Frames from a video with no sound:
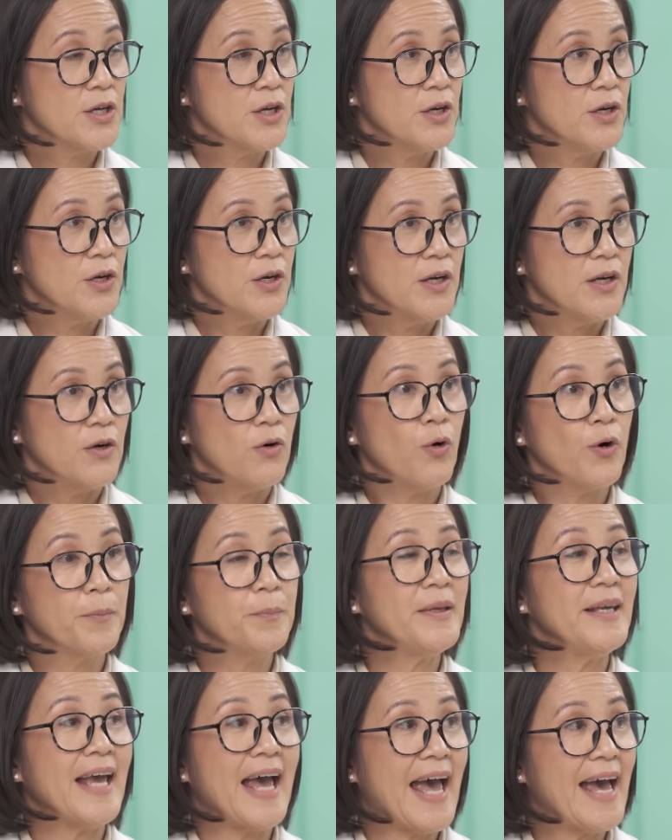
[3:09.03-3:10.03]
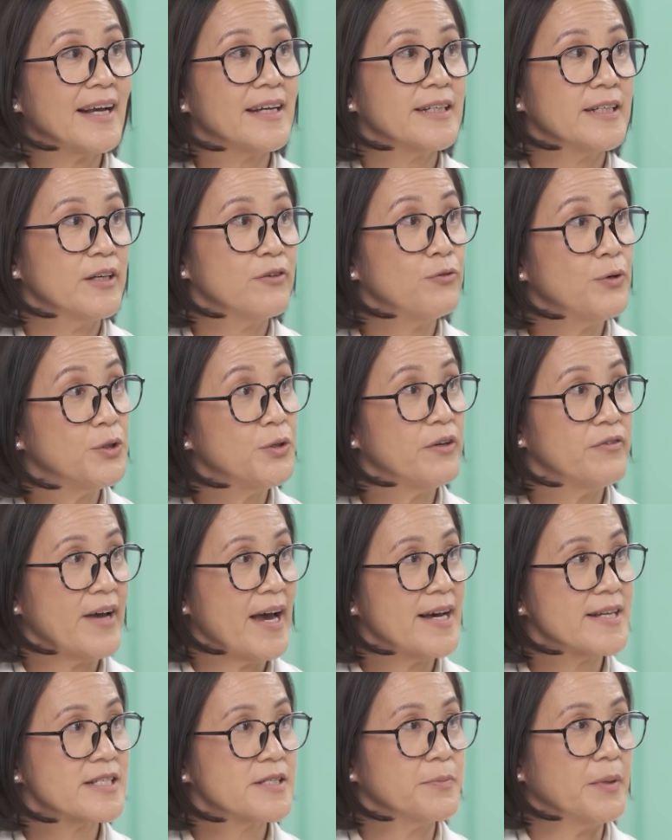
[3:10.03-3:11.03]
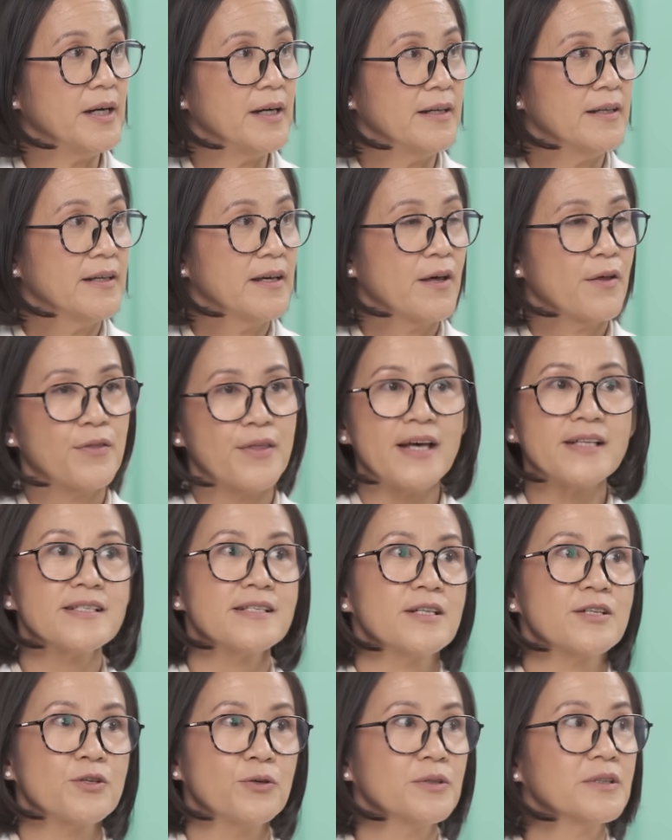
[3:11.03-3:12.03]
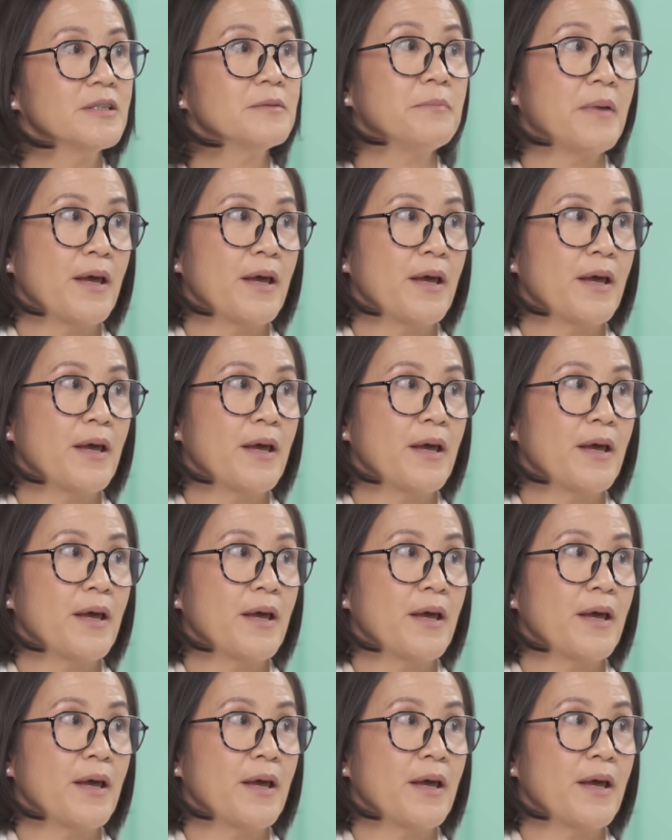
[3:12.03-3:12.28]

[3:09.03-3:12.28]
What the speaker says: or be active when you have asthma. That's a total